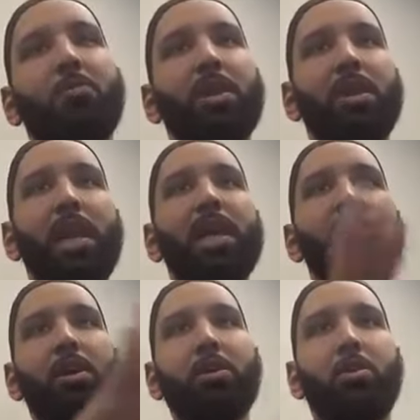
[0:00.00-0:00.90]
when the
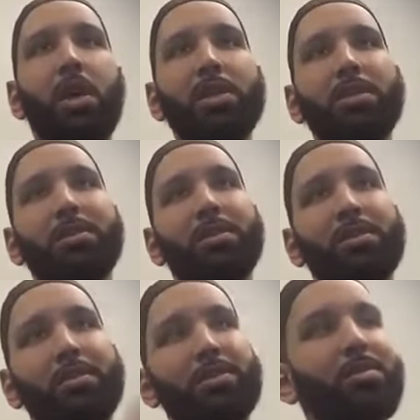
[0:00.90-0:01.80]
legs are crossed
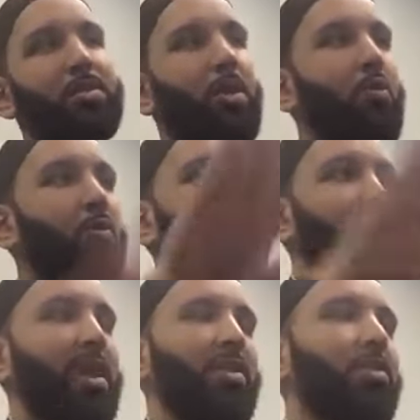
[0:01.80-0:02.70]
over one
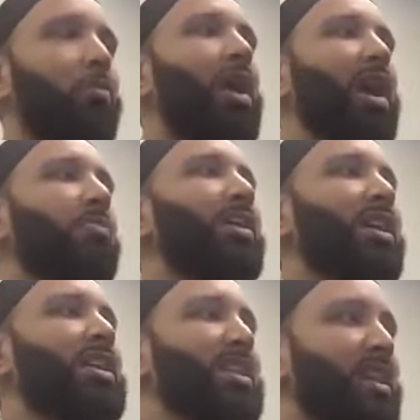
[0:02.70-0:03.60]
another. Why?
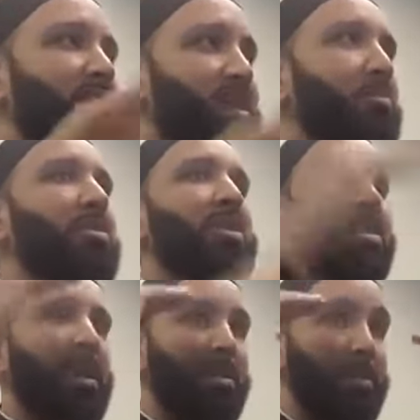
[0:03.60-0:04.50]
Because that's
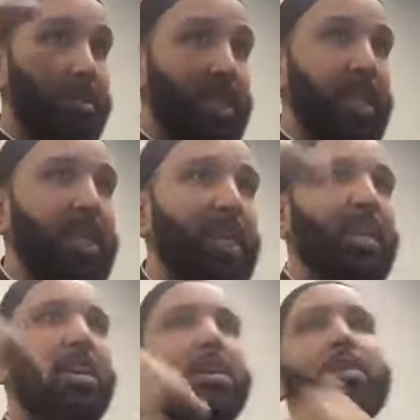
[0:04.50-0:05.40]
something that you see.
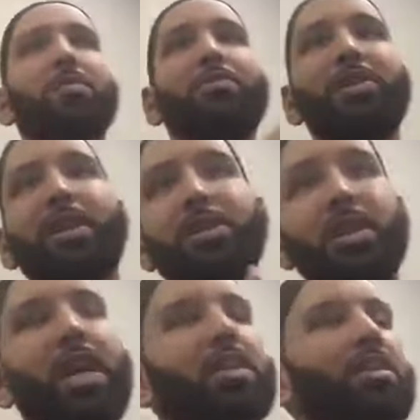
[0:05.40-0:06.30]
If you've done
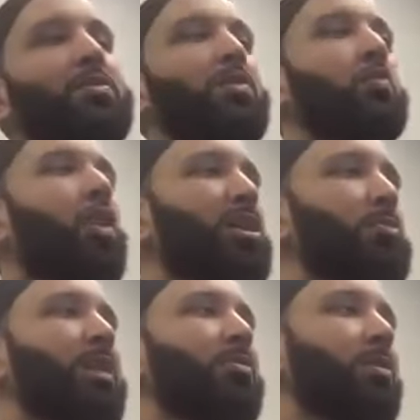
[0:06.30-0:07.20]
janazas, if you have
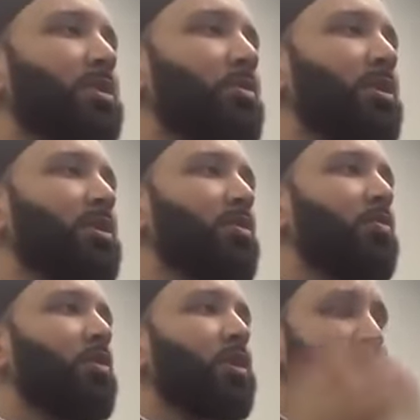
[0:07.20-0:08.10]
washed people, and so on and so
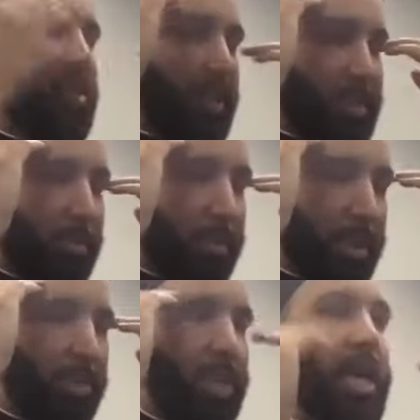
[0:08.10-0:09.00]
forth, that's something
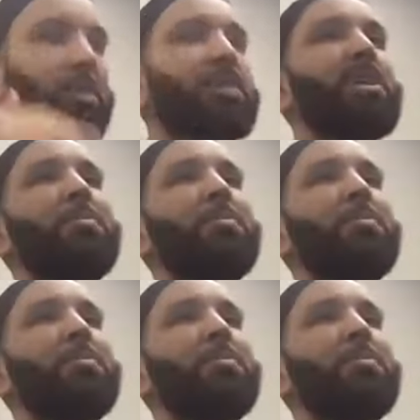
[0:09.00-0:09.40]
you can actually